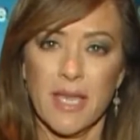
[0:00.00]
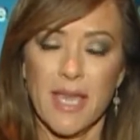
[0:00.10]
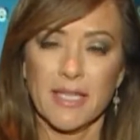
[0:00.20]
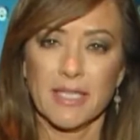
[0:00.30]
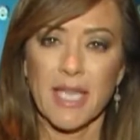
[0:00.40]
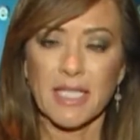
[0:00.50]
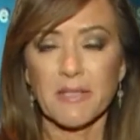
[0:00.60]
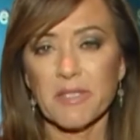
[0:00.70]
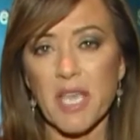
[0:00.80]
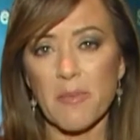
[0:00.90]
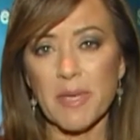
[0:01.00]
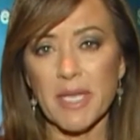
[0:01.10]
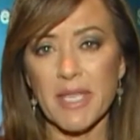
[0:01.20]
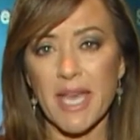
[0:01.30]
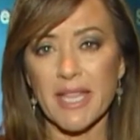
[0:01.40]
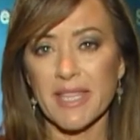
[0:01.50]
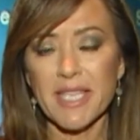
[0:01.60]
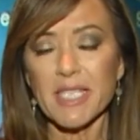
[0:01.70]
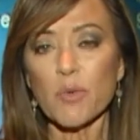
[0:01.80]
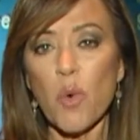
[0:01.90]
And detectives tell me that
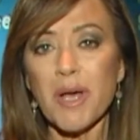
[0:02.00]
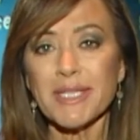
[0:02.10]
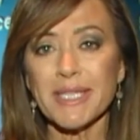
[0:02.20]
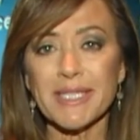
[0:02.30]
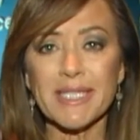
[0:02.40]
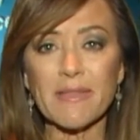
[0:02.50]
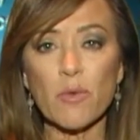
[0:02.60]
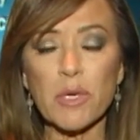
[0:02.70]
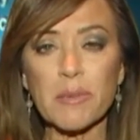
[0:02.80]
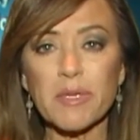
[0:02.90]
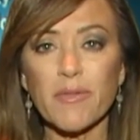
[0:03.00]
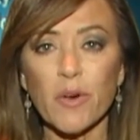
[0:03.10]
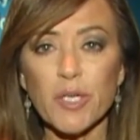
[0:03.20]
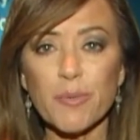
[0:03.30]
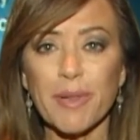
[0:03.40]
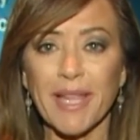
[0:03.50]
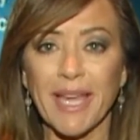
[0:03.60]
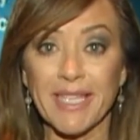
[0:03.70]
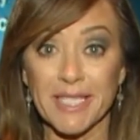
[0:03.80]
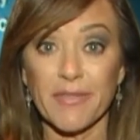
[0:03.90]
this wasn't Steven Williams' first
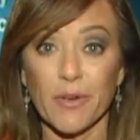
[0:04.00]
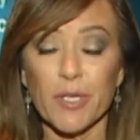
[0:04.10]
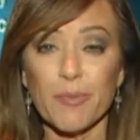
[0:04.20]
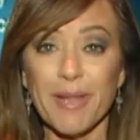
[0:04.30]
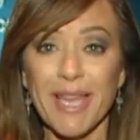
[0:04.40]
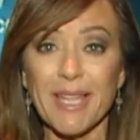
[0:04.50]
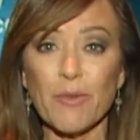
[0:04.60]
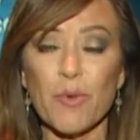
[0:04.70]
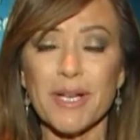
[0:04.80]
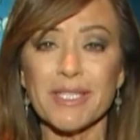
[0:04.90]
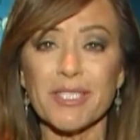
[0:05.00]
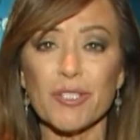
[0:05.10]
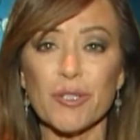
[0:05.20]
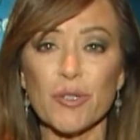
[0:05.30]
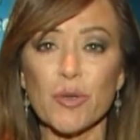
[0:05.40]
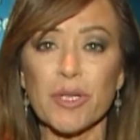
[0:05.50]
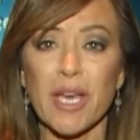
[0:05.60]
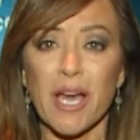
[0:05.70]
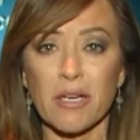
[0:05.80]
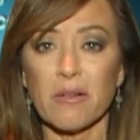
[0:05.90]
plan. His first plan was to
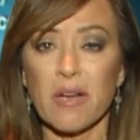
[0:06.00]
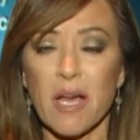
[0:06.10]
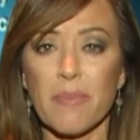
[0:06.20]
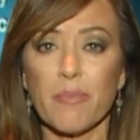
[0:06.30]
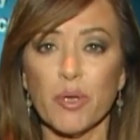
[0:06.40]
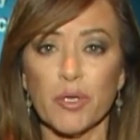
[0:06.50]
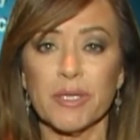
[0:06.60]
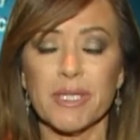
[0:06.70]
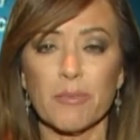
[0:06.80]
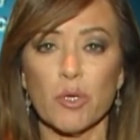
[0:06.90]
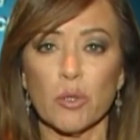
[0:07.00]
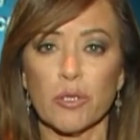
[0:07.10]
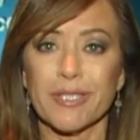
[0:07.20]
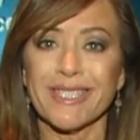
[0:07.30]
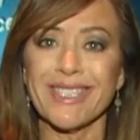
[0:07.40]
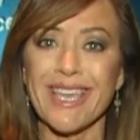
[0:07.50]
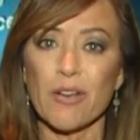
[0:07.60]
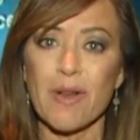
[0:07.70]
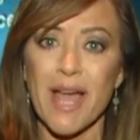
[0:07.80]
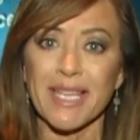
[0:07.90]
cut her up, put her in some coolers, take
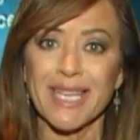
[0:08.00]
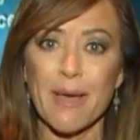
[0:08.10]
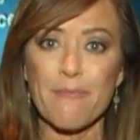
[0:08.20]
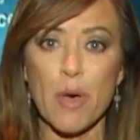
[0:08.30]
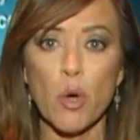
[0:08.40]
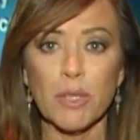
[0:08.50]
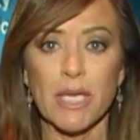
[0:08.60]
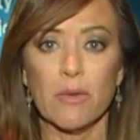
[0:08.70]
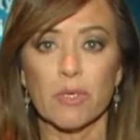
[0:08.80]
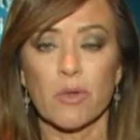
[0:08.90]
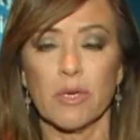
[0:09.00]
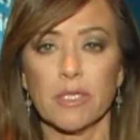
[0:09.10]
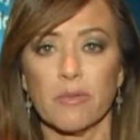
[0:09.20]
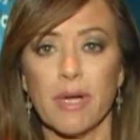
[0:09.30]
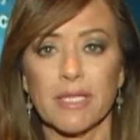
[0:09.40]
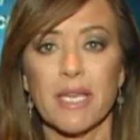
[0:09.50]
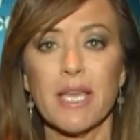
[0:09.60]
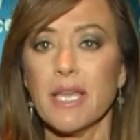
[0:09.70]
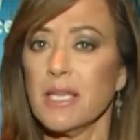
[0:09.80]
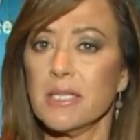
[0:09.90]
her out in a boat he was going to rent,
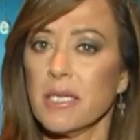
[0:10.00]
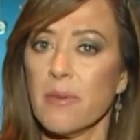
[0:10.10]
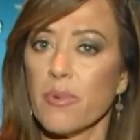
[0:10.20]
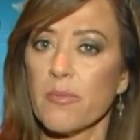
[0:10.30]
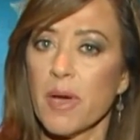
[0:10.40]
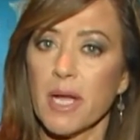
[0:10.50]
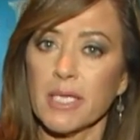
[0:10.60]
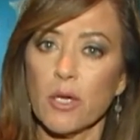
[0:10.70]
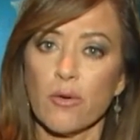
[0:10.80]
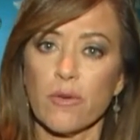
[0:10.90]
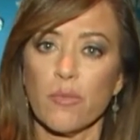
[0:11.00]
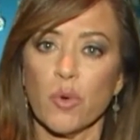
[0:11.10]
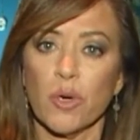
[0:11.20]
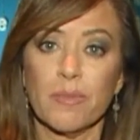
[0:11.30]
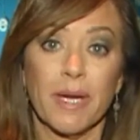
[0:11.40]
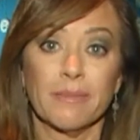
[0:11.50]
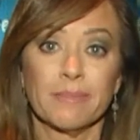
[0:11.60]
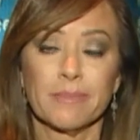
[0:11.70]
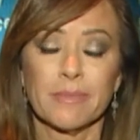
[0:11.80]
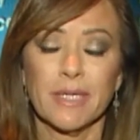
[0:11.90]
and dump her body overboard. But
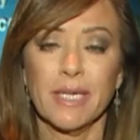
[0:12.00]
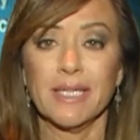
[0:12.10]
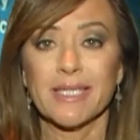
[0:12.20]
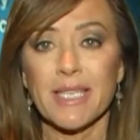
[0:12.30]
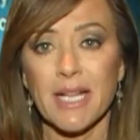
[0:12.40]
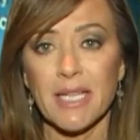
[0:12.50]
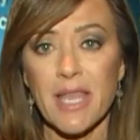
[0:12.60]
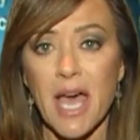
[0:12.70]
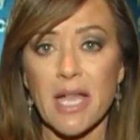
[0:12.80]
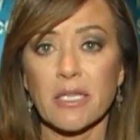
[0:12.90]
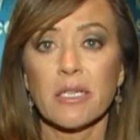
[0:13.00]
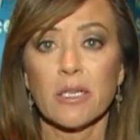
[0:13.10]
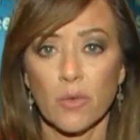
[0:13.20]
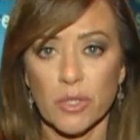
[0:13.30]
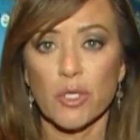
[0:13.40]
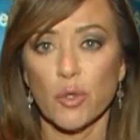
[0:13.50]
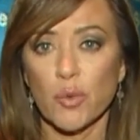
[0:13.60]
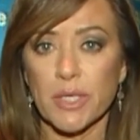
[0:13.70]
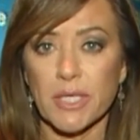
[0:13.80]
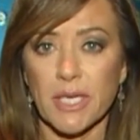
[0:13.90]
he decided that was too
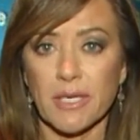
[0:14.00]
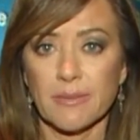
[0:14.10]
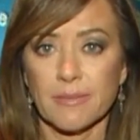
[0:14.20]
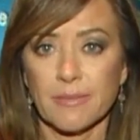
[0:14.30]
risky.